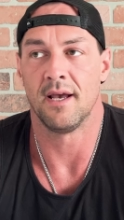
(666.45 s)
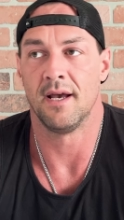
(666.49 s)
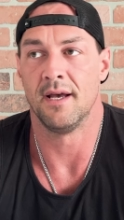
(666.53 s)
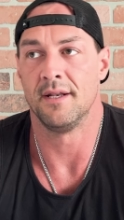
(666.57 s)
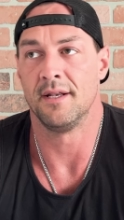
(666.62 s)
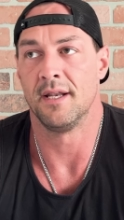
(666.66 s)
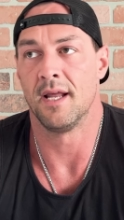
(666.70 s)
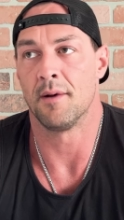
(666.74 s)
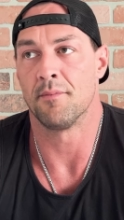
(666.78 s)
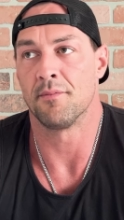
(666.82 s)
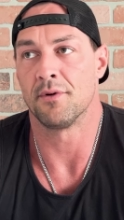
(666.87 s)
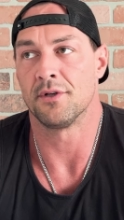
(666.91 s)

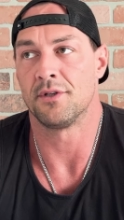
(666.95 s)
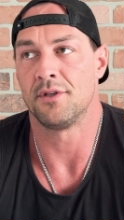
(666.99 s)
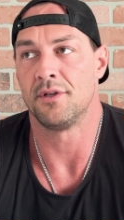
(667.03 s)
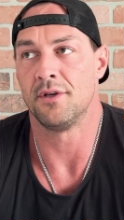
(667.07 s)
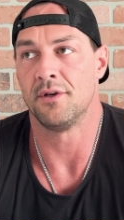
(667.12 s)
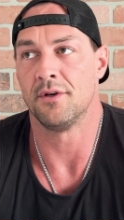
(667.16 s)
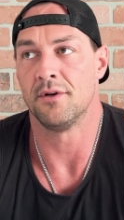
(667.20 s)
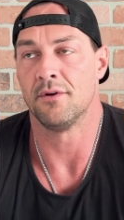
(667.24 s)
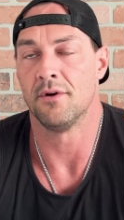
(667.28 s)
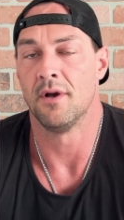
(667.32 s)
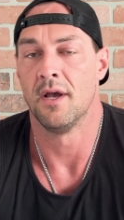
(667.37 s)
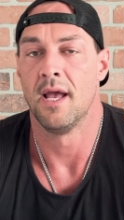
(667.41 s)
And number
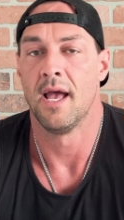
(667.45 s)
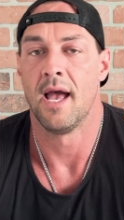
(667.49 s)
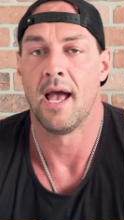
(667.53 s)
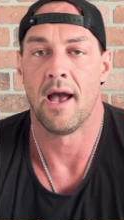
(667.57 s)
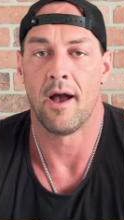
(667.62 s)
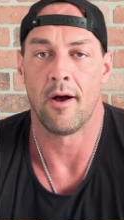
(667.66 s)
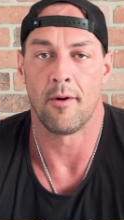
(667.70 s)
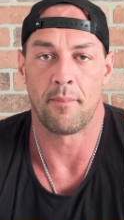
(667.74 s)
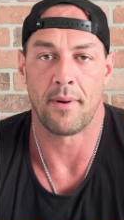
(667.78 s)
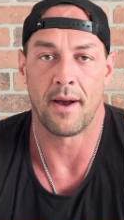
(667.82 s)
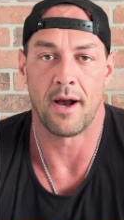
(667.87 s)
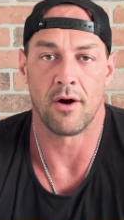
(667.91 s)
two,
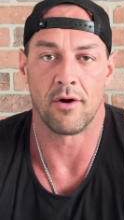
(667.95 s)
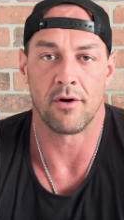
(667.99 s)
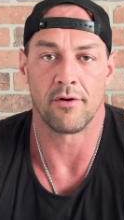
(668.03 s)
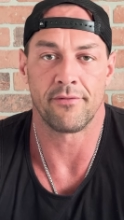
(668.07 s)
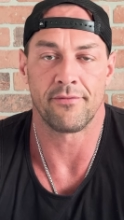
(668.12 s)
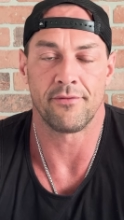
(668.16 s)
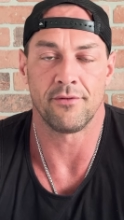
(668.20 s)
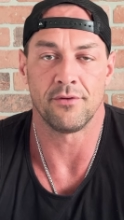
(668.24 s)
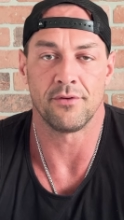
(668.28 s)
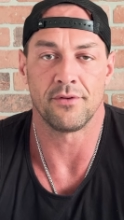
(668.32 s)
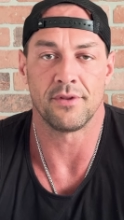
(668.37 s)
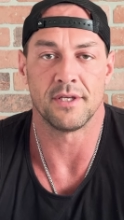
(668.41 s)
how
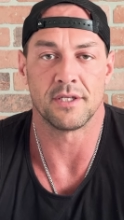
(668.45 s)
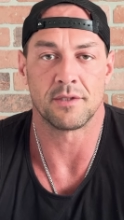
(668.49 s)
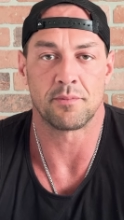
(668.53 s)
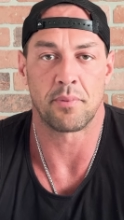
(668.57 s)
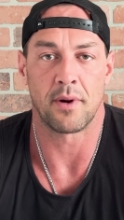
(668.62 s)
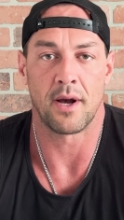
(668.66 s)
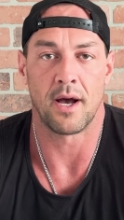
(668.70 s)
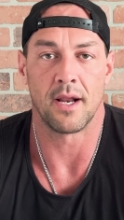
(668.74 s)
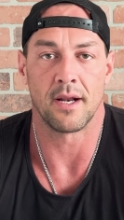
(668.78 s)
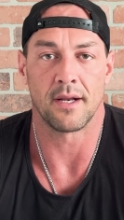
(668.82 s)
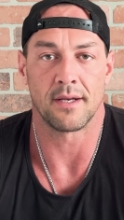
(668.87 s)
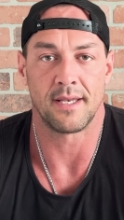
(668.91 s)
powerful this
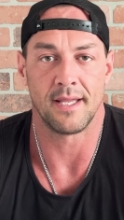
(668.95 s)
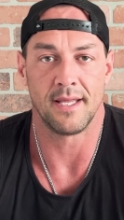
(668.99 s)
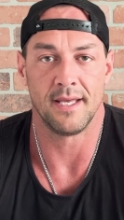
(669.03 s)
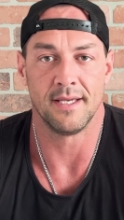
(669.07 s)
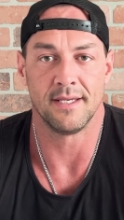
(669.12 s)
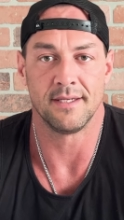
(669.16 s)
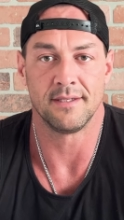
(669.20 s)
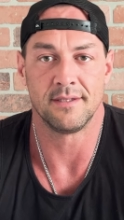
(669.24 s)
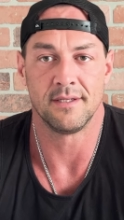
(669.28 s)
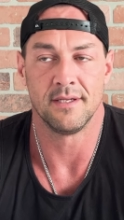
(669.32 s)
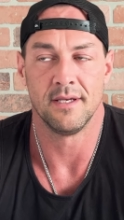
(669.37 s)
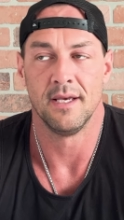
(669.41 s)
product
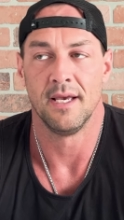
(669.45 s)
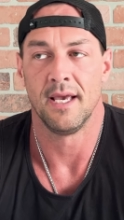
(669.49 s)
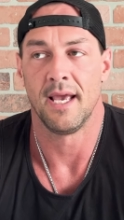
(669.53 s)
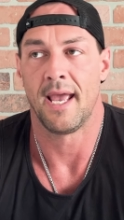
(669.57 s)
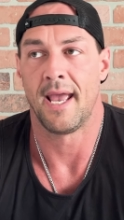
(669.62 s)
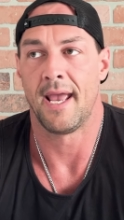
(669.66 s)
is